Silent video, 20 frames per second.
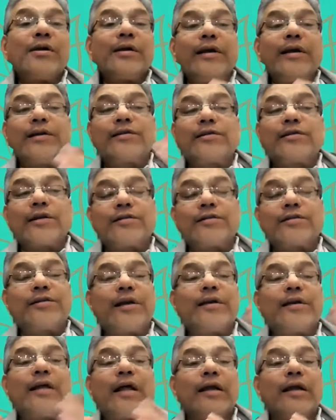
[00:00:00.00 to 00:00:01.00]
He's just
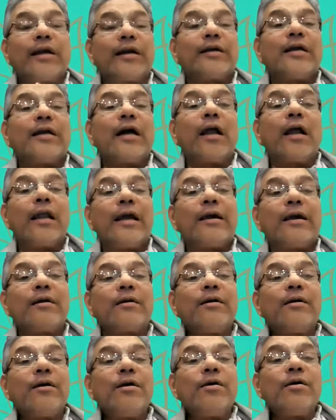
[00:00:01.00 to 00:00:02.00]
the delicate darling
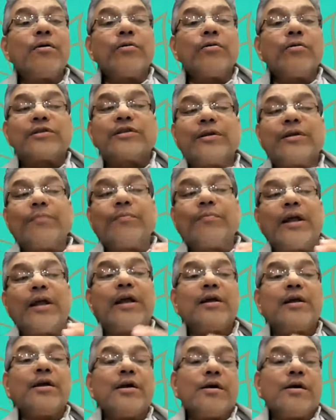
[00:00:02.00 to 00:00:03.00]
who is
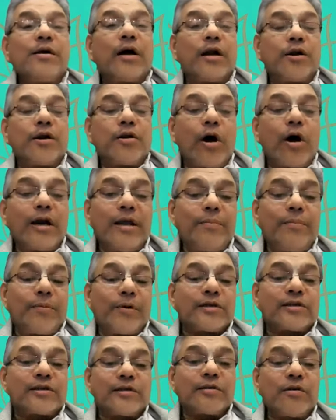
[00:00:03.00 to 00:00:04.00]
simply a naughty
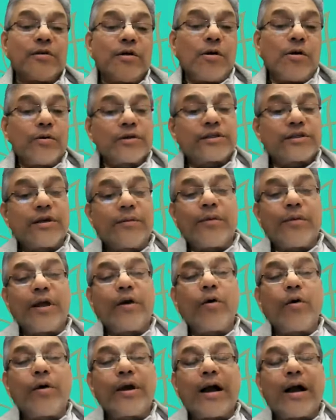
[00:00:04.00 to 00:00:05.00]
person who's simply
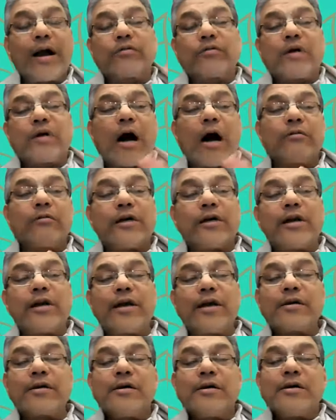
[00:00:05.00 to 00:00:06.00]
going out
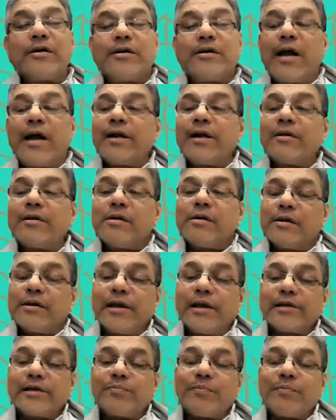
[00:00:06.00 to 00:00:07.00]
cowherding, and
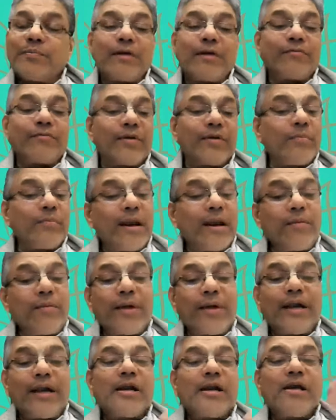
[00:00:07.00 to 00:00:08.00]
he's met with many,
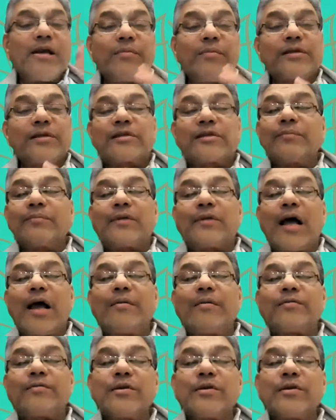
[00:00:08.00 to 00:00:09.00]
many demons
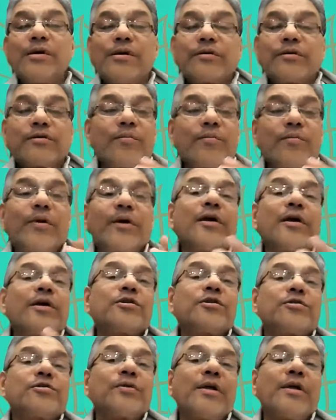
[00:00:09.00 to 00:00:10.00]
sometimes. So Mother
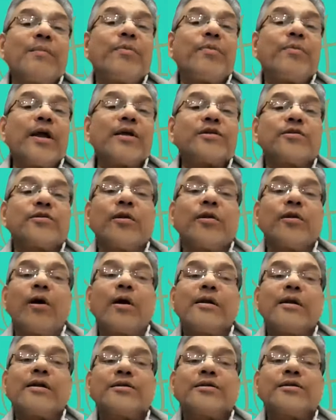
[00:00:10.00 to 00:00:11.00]
Yashoda prays to
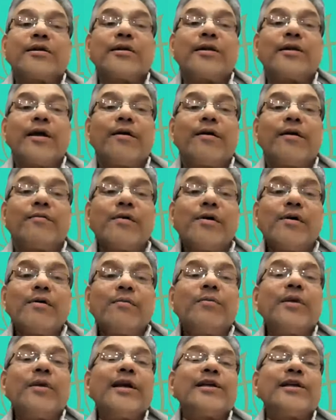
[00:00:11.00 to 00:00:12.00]
Lord Narsingadev,
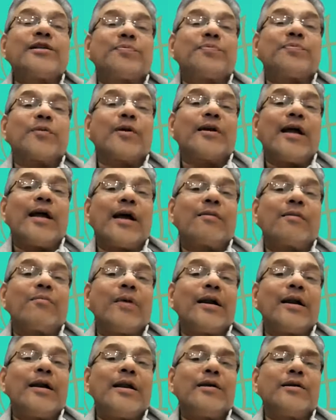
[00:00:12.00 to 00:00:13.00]
please protect
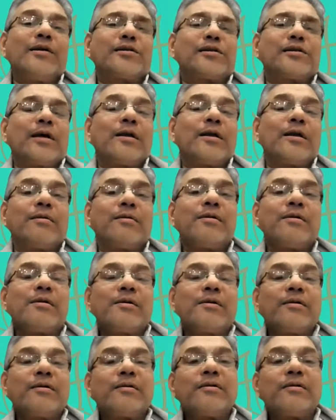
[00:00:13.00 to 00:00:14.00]
my dear son,
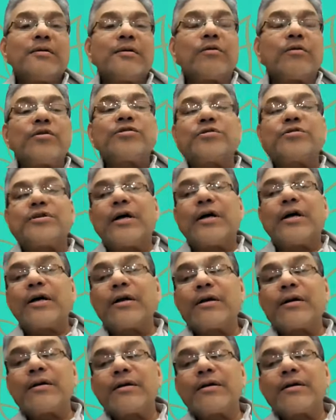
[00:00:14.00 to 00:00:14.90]
Krishna.